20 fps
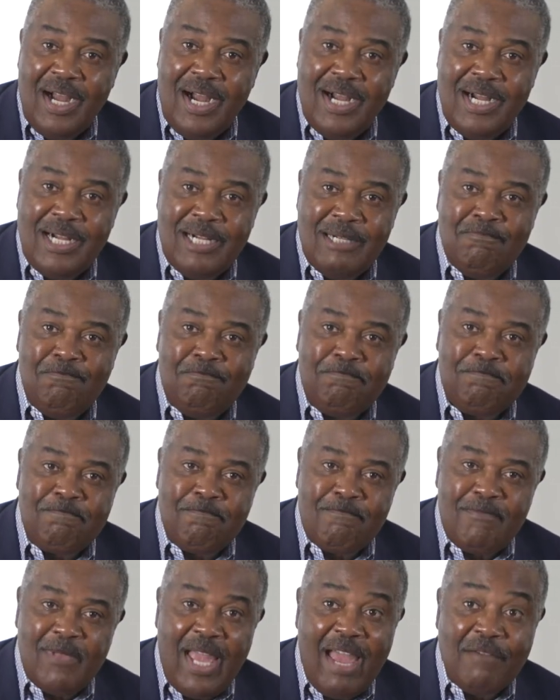
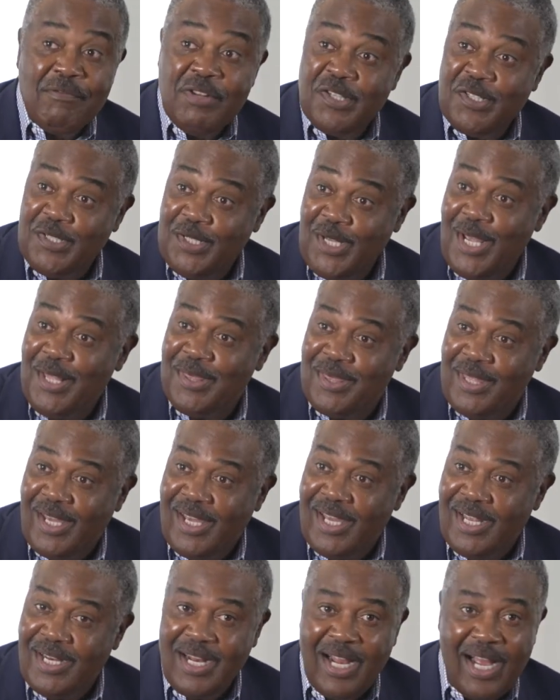Having said
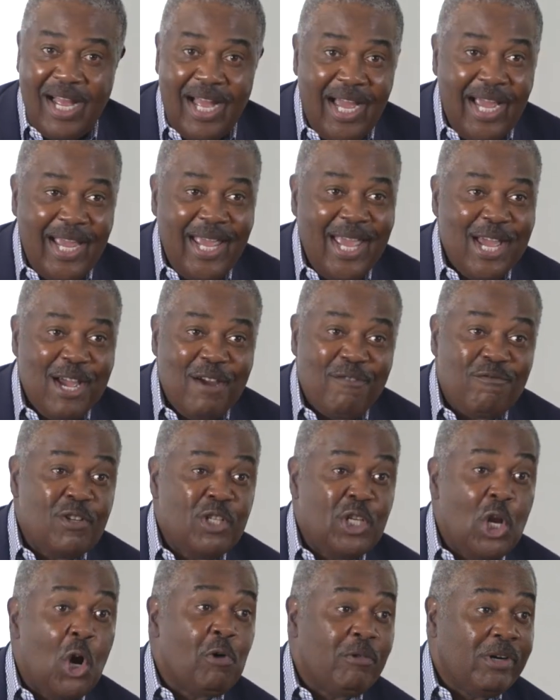that, I have
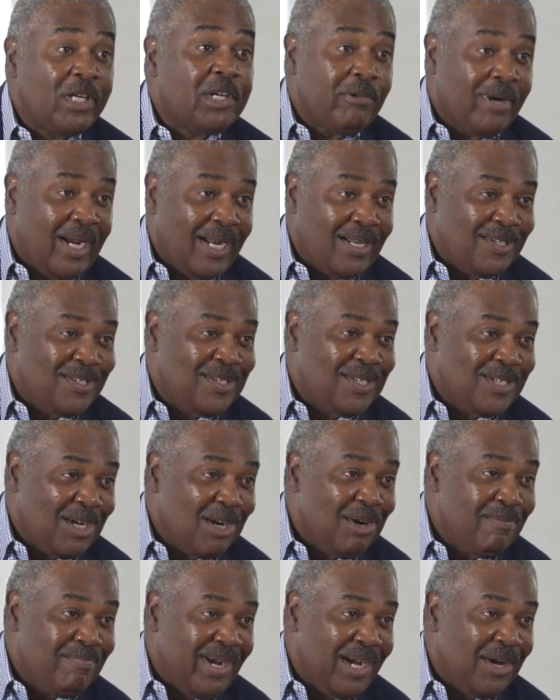no regrets
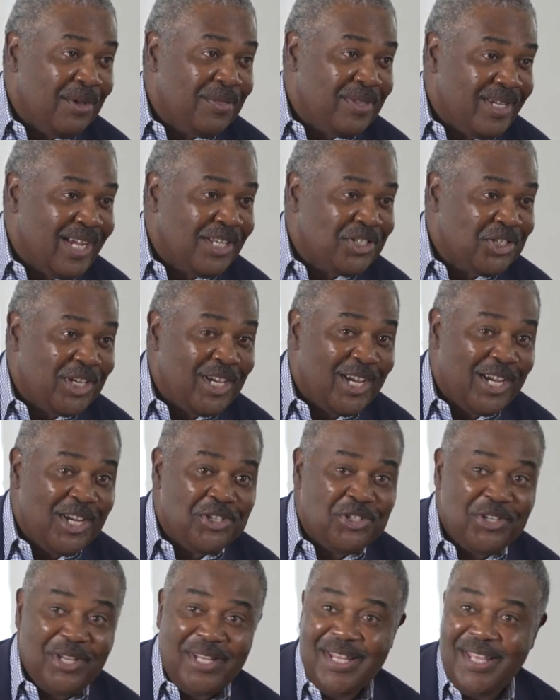about the
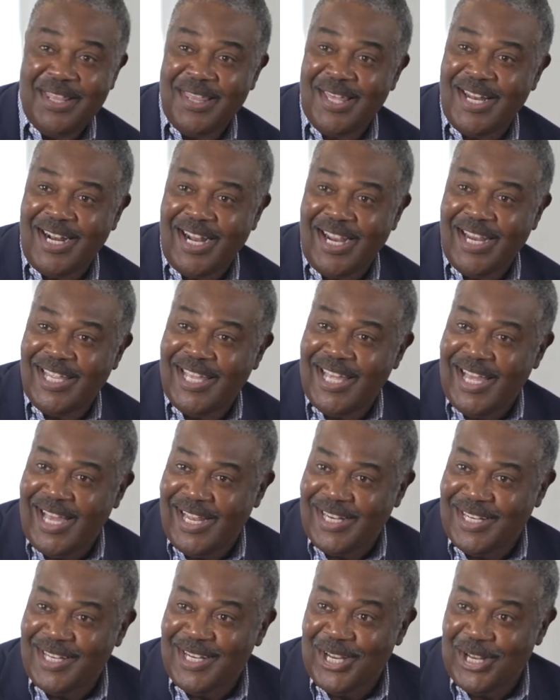education that I
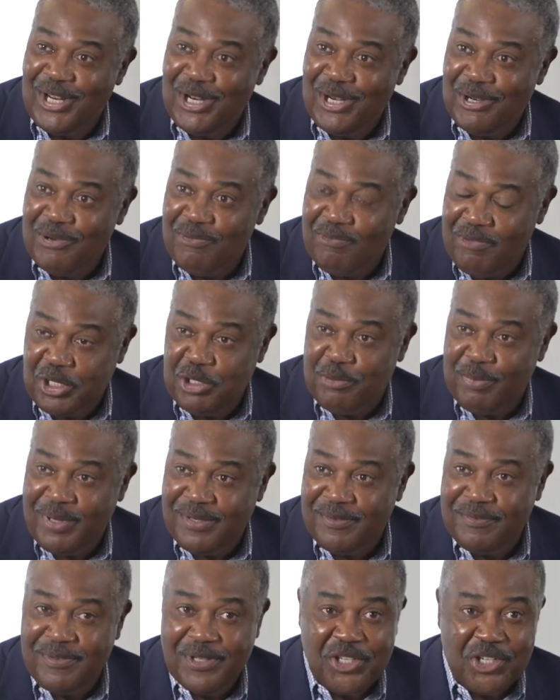got in
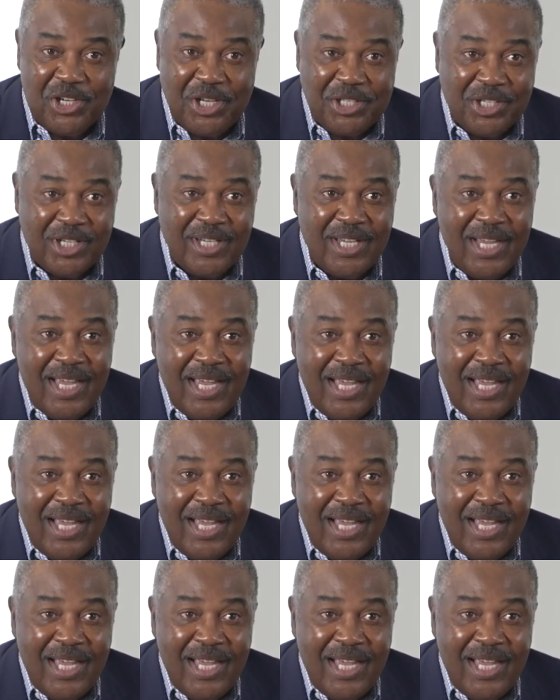Richmond, Virginia.